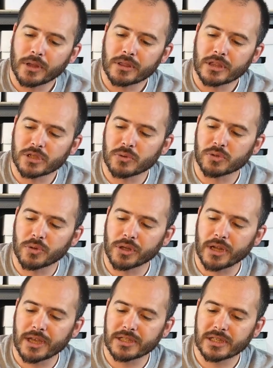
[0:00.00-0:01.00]
This one's really
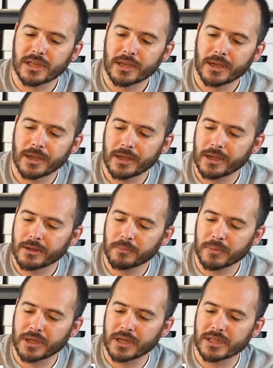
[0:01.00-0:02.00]
nice
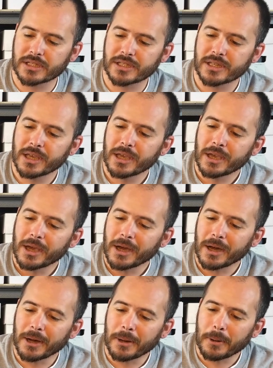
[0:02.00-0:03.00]
because
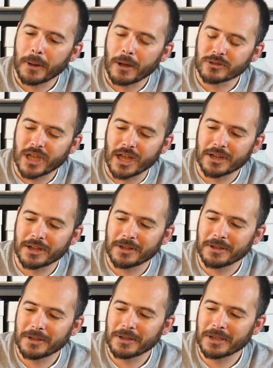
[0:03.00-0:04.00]
I was kind
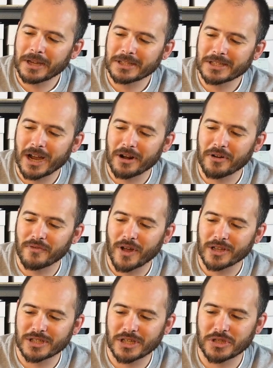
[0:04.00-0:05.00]
of getting tired of
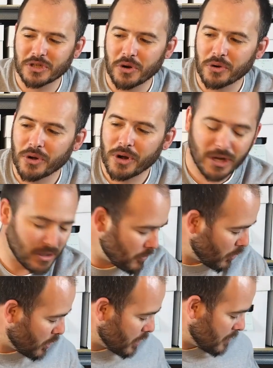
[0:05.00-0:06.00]
not seeing Joker
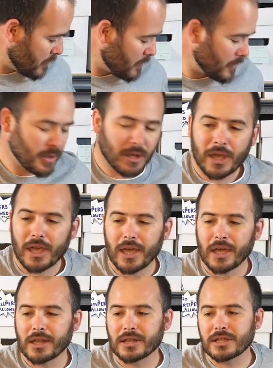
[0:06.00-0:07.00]
anymore,
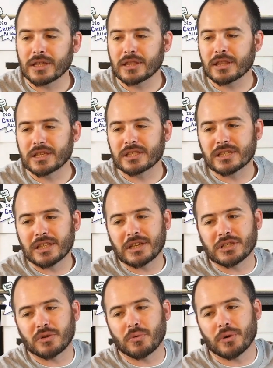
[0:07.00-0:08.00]
and this is the
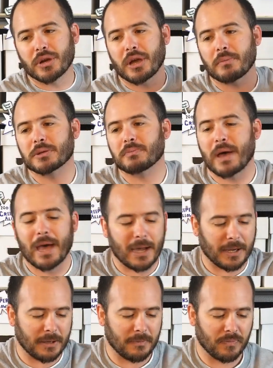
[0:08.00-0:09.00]
issue where he comes back.